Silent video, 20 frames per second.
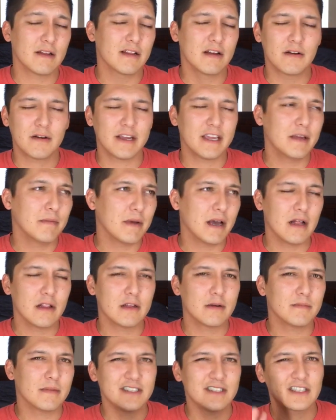email
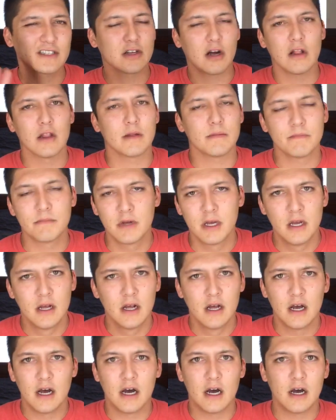them. Just call them.
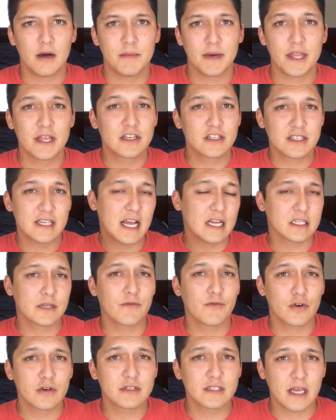And then just ask them
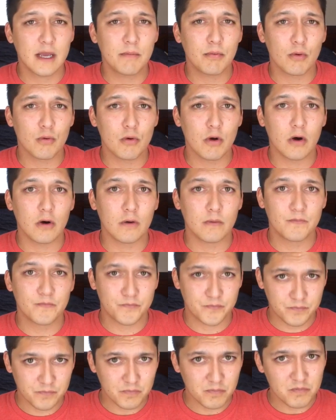for a sample roll.
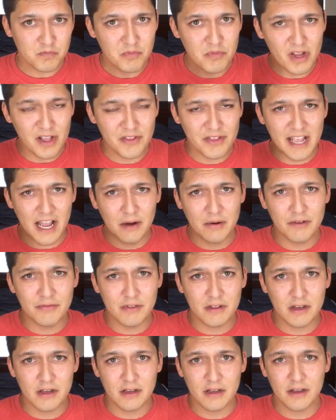Now, if
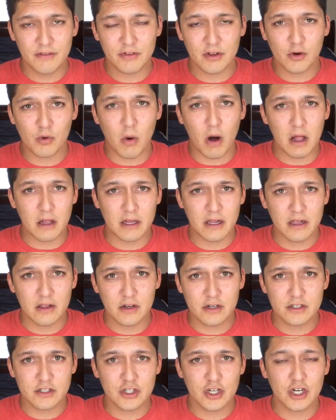the quality
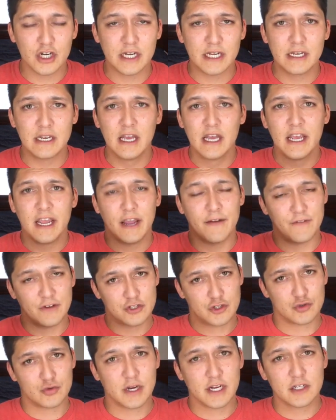looks good, if it
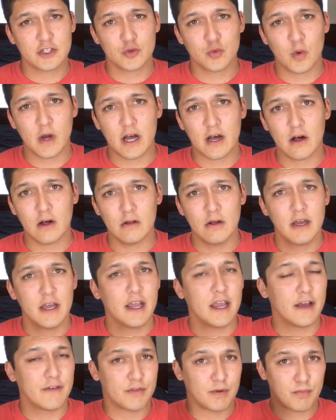shrinks well,
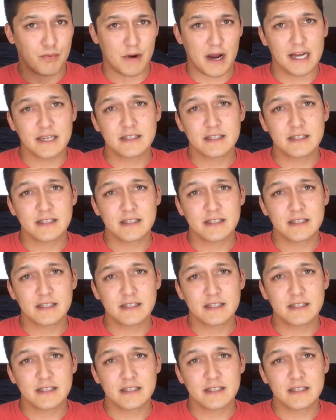if the price